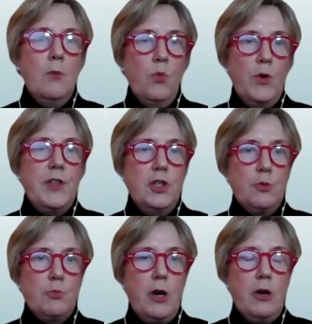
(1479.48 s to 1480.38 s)
within
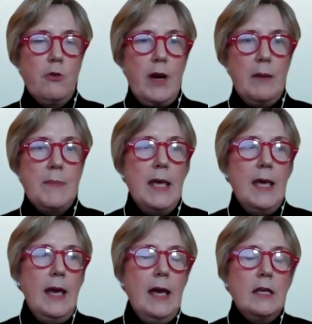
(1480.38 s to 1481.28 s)
your program.
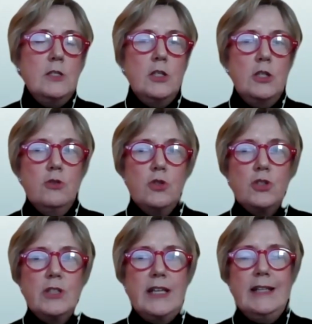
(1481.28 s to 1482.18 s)
And
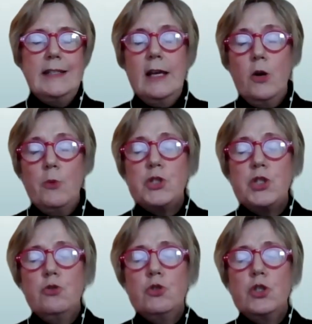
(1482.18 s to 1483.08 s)
usually, and it helps
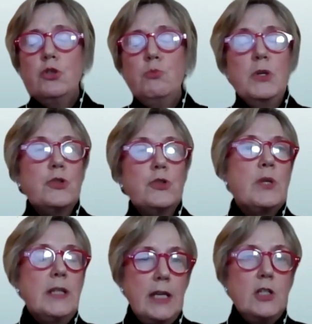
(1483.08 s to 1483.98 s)
you to build a
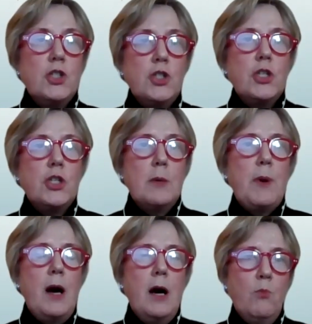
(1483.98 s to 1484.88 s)
relationship
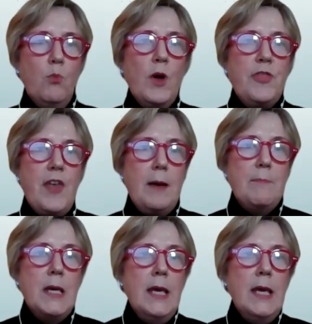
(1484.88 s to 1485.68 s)
with them.